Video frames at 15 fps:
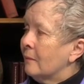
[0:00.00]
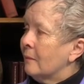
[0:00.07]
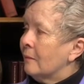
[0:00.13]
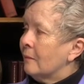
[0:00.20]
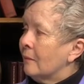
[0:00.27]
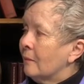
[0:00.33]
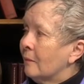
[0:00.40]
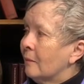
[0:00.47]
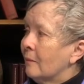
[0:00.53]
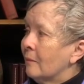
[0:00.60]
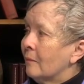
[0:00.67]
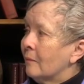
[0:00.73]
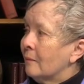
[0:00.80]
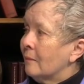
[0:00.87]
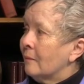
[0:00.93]

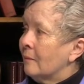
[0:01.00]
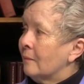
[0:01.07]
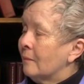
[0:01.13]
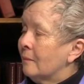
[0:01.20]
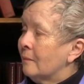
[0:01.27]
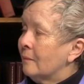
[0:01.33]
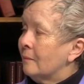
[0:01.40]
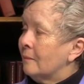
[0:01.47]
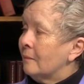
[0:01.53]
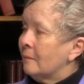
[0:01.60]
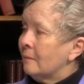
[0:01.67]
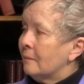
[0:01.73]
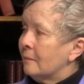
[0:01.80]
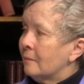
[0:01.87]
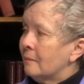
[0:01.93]

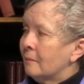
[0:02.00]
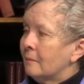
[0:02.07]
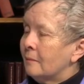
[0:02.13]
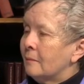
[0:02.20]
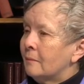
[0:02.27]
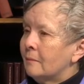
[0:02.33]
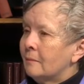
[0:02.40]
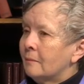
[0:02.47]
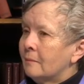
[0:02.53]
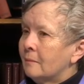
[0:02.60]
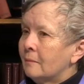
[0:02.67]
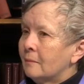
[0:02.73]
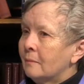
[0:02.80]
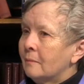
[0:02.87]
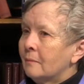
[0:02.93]

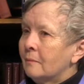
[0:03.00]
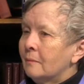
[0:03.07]
(not speaking)